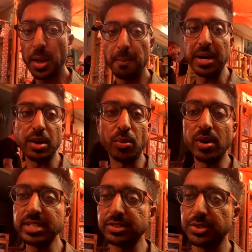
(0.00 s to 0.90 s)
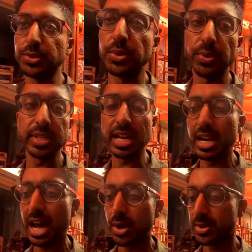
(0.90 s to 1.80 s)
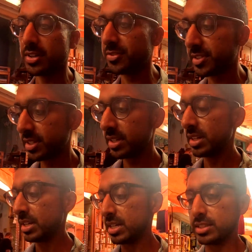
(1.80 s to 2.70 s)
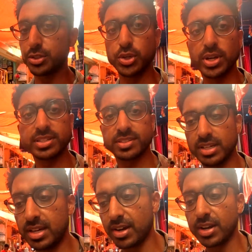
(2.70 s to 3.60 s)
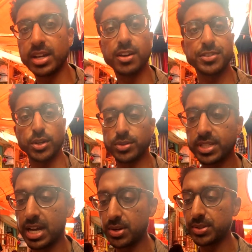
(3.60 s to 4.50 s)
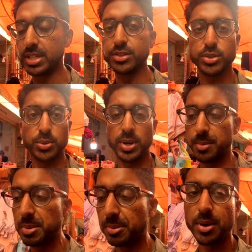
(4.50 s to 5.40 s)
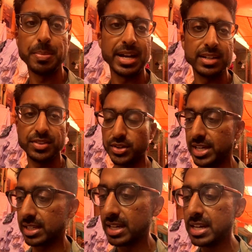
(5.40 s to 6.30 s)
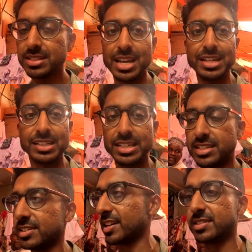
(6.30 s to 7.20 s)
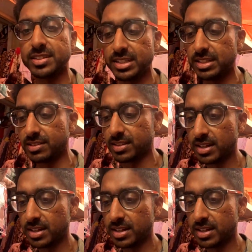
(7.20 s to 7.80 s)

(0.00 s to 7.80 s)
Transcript: But I wanted to get out of the tourist area of Stone Town into where people are buying their like daily necessities,